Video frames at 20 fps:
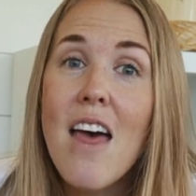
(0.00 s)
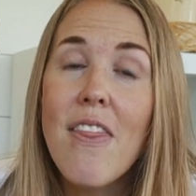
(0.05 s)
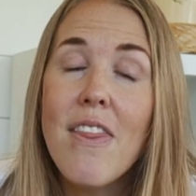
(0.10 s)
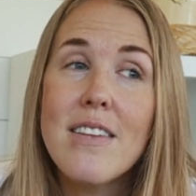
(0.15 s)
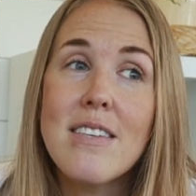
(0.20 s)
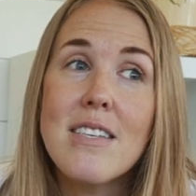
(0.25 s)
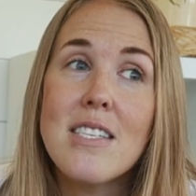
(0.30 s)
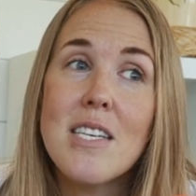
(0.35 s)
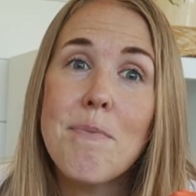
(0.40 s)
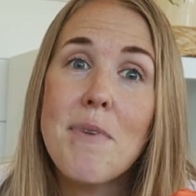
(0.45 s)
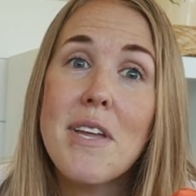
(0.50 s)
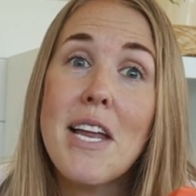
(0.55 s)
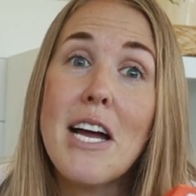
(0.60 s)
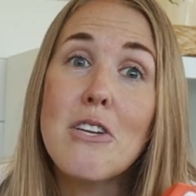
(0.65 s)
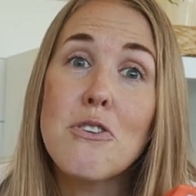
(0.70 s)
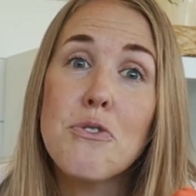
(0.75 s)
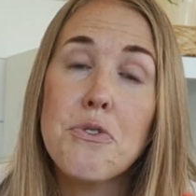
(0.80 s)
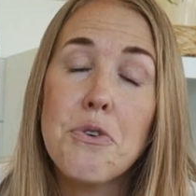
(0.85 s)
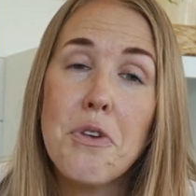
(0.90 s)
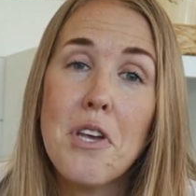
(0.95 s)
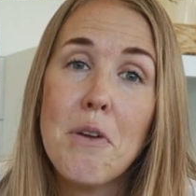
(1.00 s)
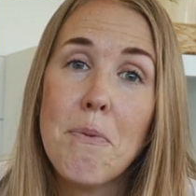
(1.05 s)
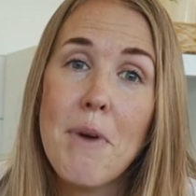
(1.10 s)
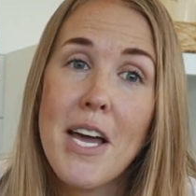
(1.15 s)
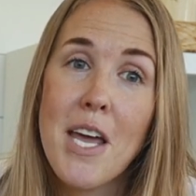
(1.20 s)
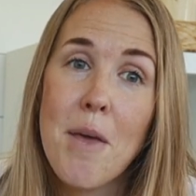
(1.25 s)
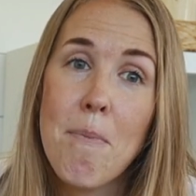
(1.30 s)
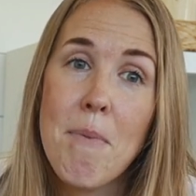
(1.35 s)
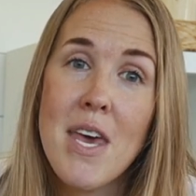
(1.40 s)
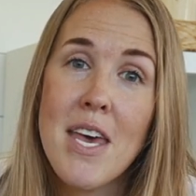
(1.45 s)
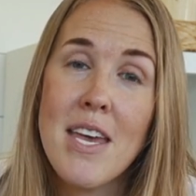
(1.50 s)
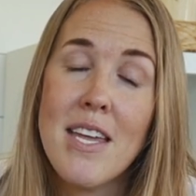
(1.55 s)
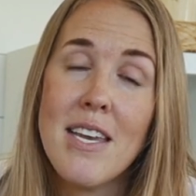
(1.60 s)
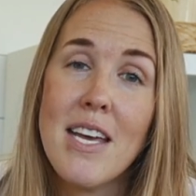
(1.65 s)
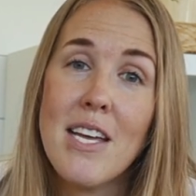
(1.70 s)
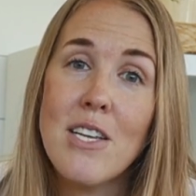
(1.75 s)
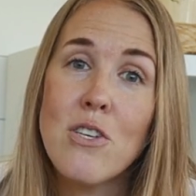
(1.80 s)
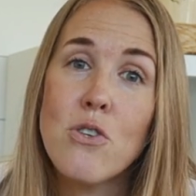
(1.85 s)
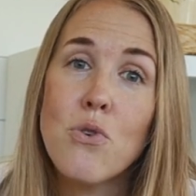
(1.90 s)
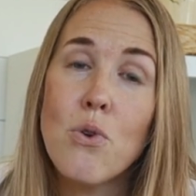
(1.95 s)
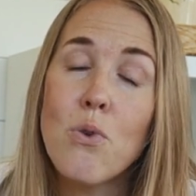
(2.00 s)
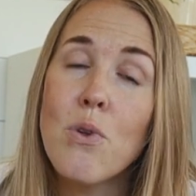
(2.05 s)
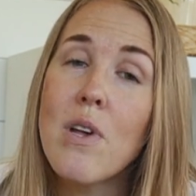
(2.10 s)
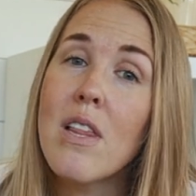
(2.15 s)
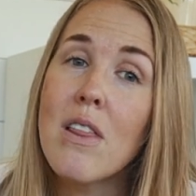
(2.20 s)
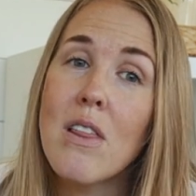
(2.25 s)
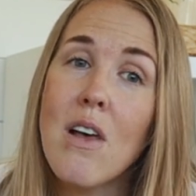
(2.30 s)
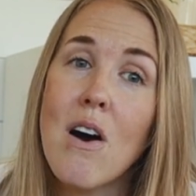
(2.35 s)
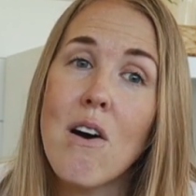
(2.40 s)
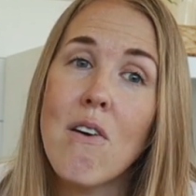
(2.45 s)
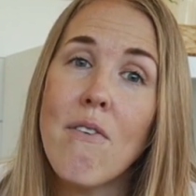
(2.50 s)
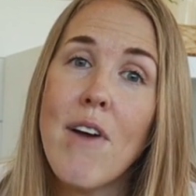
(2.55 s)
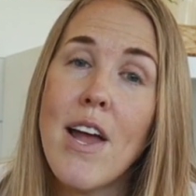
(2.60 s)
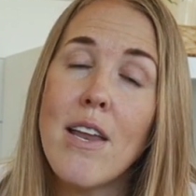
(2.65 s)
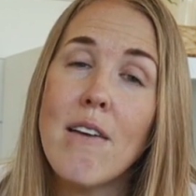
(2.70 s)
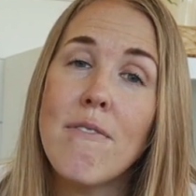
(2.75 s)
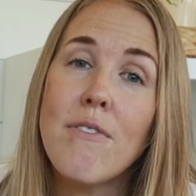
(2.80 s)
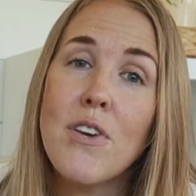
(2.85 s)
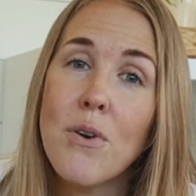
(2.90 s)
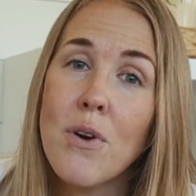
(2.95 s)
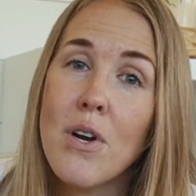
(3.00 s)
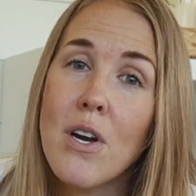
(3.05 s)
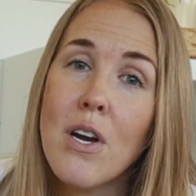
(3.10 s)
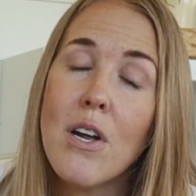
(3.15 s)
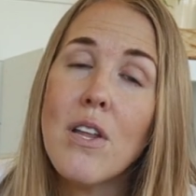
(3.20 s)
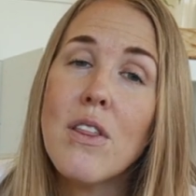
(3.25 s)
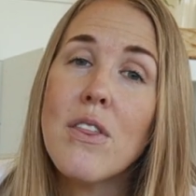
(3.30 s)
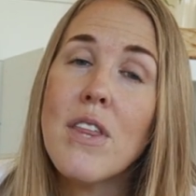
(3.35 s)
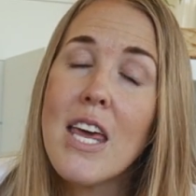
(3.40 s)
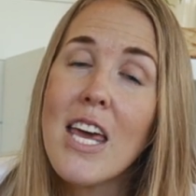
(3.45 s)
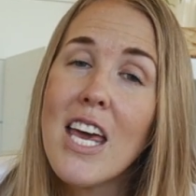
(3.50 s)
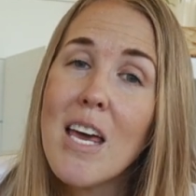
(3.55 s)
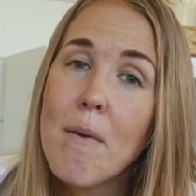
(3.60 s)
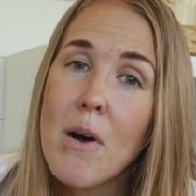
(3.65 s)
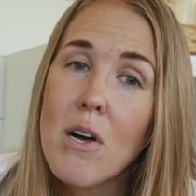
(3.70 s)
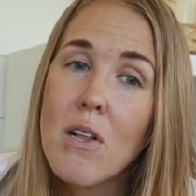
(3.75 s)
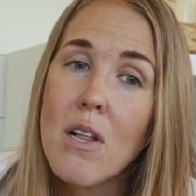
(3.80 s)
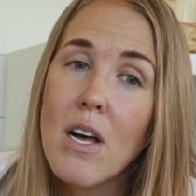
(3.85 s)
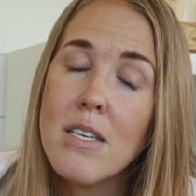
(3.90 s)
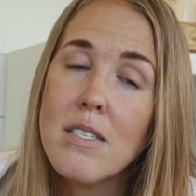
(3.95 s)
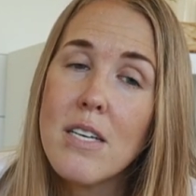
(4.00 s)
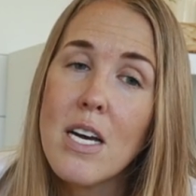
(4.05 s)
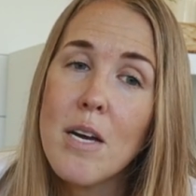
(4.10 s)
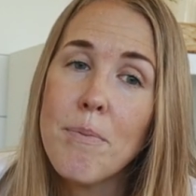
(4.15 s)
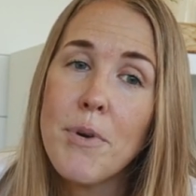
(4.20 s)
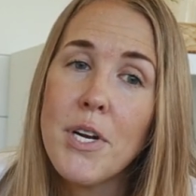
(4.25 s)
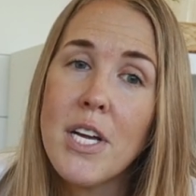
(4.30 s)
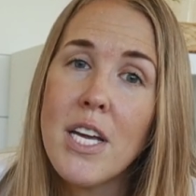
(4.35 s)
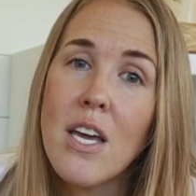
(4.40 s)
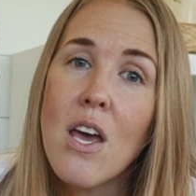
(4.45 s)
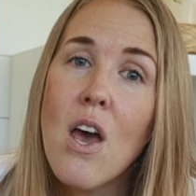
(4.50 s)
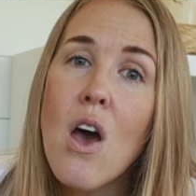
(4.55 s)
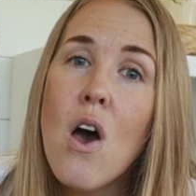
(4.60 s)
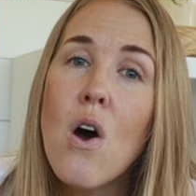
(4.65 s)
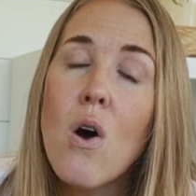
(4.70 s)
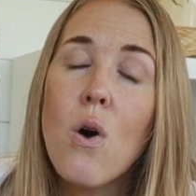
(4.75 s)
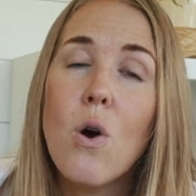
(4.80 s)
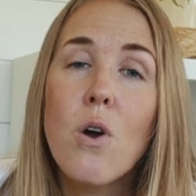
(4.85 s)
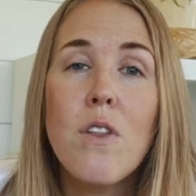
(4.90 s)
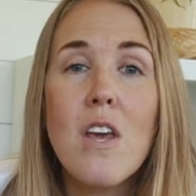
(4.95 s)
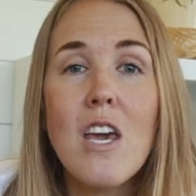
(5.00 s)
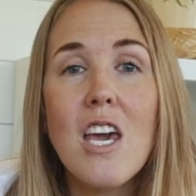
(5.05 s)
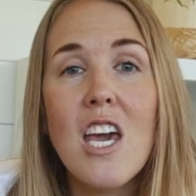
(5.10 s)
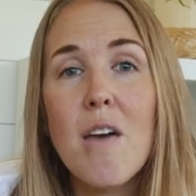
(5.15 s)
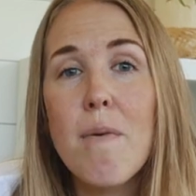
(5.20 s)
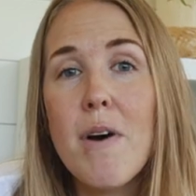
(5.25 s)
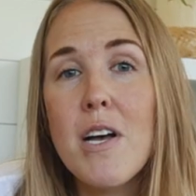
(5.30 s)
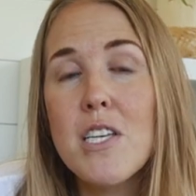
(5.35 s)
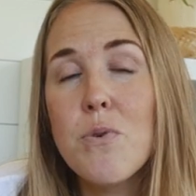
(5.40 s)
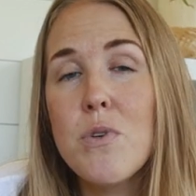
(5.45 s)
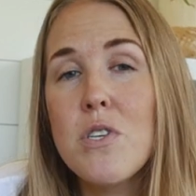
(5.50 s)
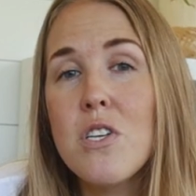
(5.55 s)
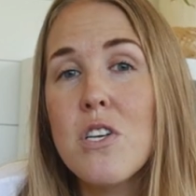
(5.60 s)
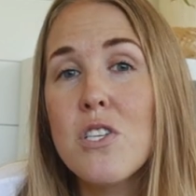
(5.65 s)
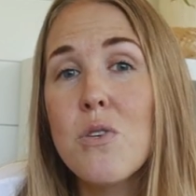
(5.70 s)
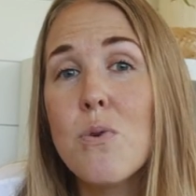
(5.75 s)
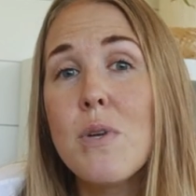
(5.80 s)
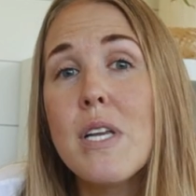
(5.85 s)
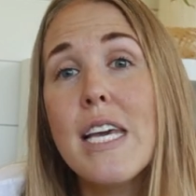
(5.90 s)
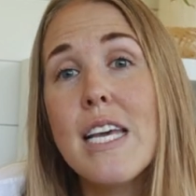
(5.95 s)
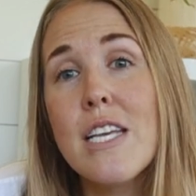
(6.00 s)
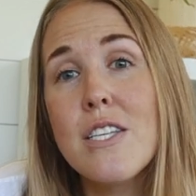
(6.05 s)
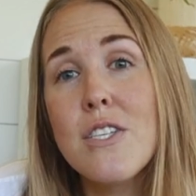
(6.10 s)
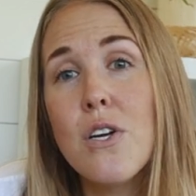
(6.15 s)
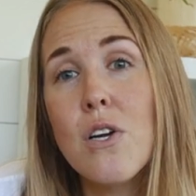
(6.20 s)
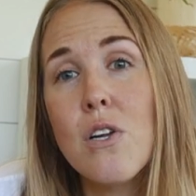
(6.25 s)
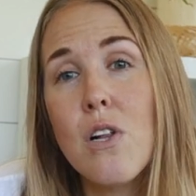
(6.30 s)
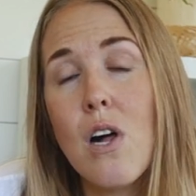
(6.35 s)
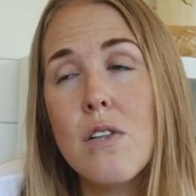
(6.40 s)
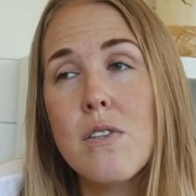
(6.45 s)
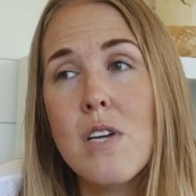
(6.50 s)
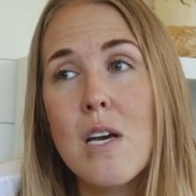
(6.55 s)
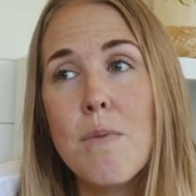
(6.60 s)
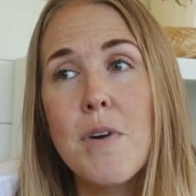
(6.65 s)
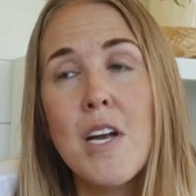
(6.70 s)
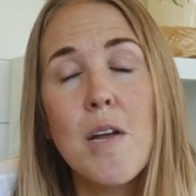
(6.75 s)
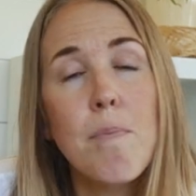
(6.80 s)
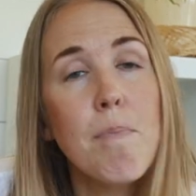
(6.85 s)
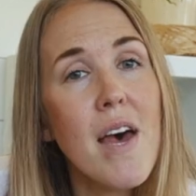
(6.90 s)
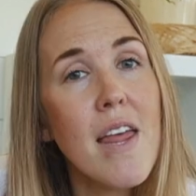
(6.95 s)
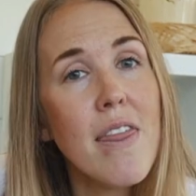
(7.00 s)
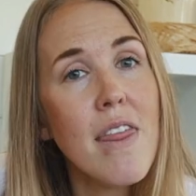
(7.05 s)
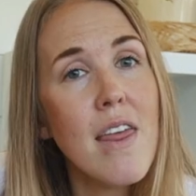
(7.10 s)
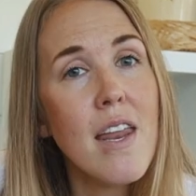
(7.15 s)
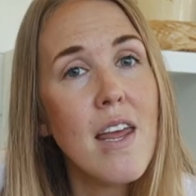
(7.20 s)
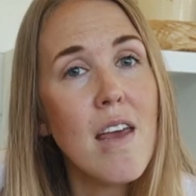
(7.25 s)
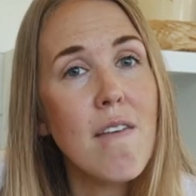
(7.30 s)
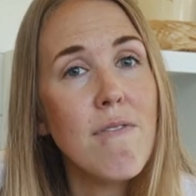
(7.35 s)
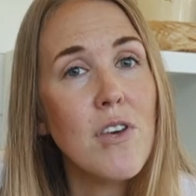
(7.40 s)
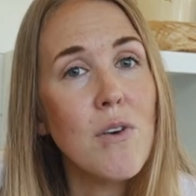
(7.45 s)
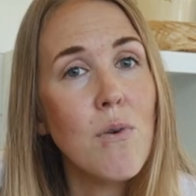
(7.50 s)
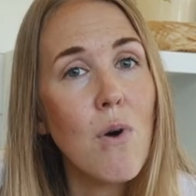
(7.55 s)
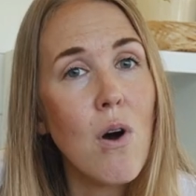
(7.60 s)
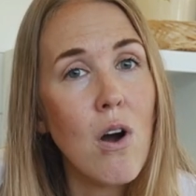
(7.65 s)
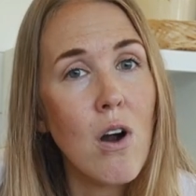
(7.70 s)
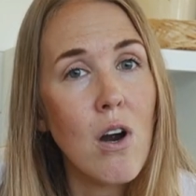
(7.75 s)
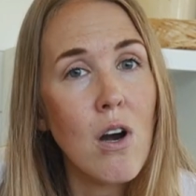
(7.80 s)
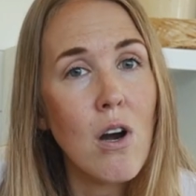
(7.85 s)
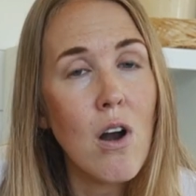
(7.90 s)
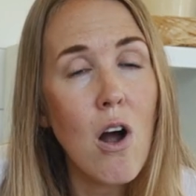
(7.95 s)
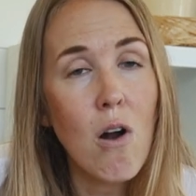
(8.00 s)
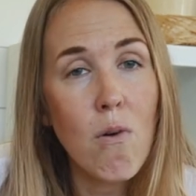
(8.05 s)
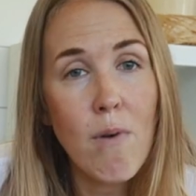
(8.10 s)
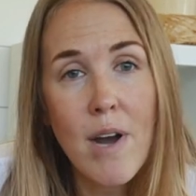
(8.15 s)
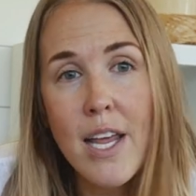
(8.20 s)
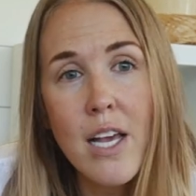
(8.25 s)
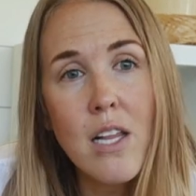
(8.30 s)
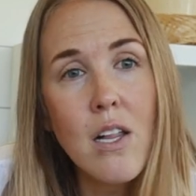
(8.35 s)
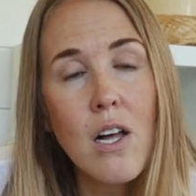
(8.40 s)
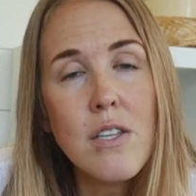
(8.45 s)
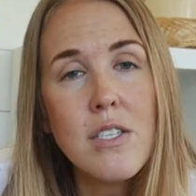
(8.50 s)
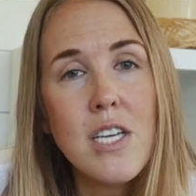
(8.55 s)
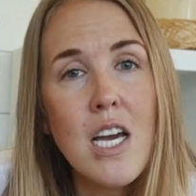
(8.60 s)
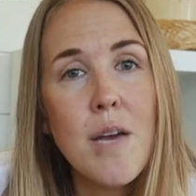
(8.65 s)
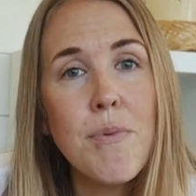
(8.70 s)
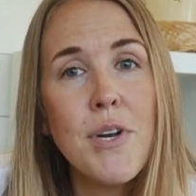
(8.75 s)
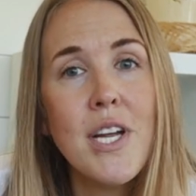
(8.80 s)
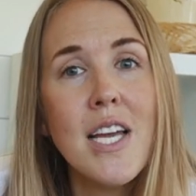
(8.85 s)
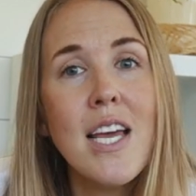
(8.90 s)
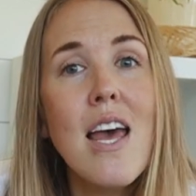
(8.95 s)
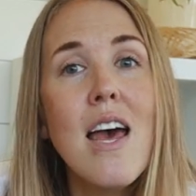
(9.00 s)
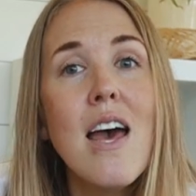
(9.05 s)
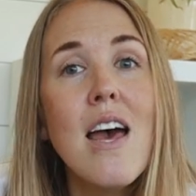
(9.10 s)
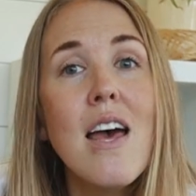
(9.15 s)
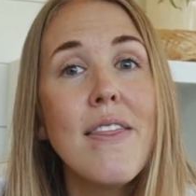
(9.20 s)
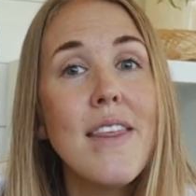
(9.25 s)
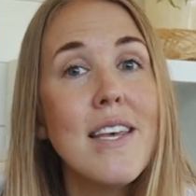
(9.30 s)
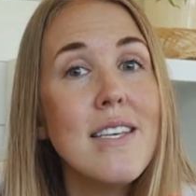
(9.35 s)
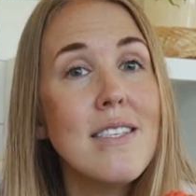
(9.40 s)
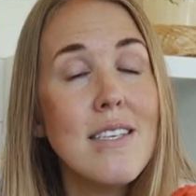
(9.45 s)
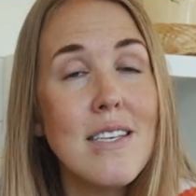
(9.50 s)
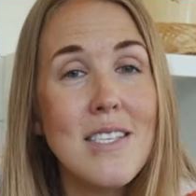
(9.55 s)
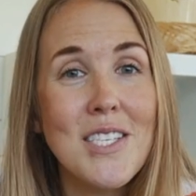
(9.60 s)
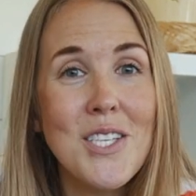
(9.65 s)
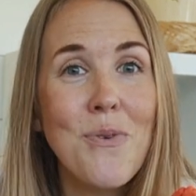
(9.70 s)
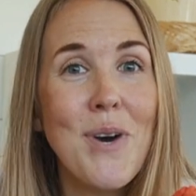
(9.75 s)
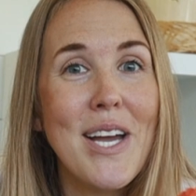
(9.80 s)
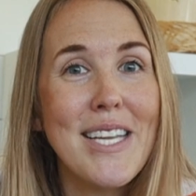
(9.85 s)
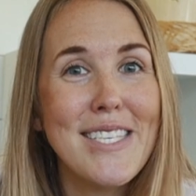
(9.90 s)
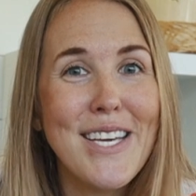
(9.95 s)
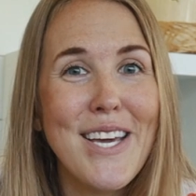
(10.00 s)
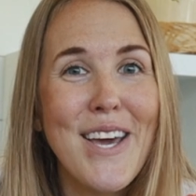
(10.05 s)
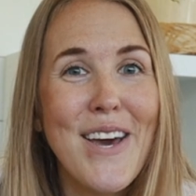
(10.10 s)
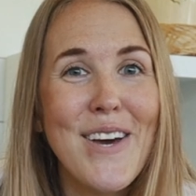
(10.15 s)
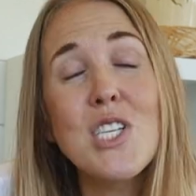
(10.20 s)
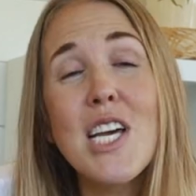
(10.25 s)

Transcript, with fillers: This is something I truly recommend and truly love, and if you are thinking about cloth diapering or thinking about switching to an easier cloth diapering method, if you are already cloth diapering, this is the way to go.